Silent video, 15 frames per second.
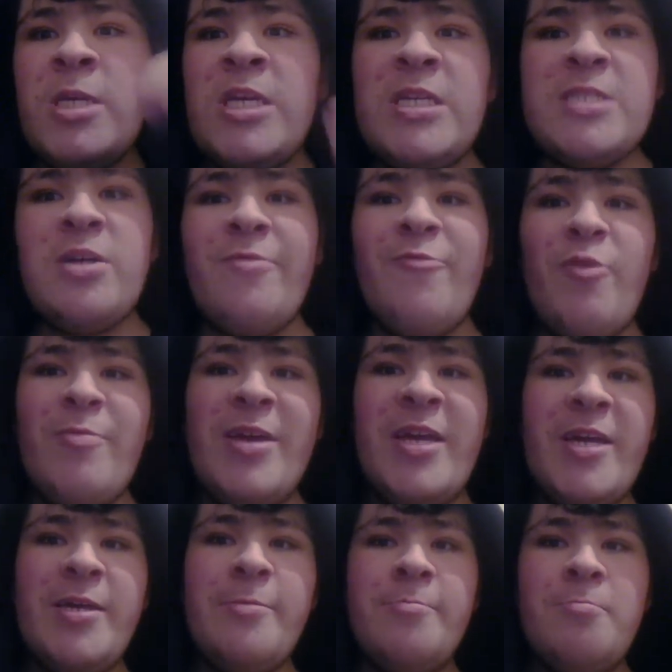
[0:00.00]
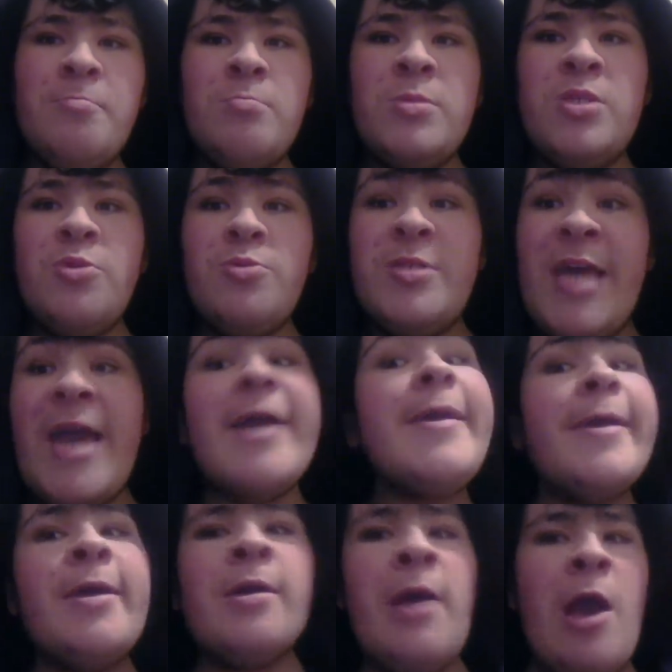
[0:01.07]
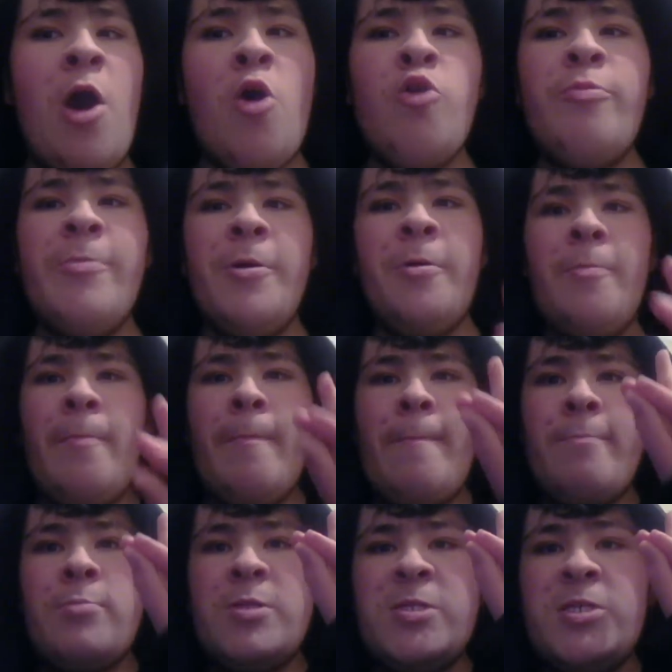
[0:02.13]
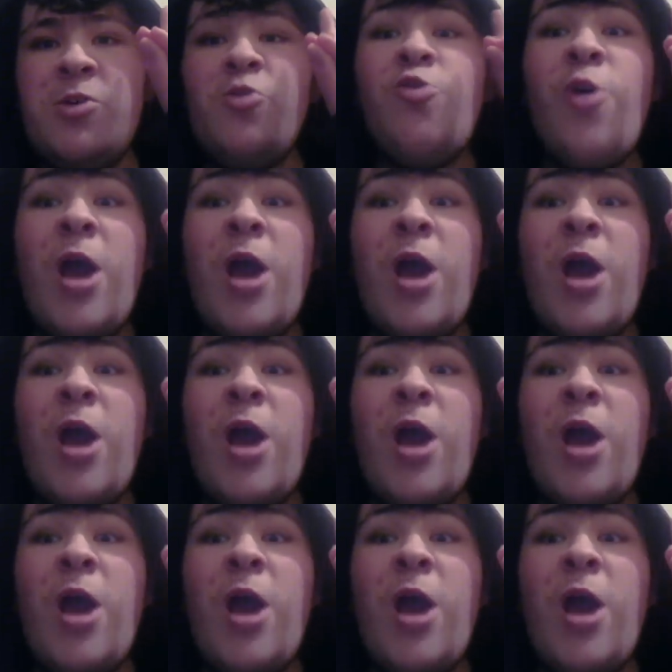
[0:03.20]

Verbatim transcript: It's time for me to take over too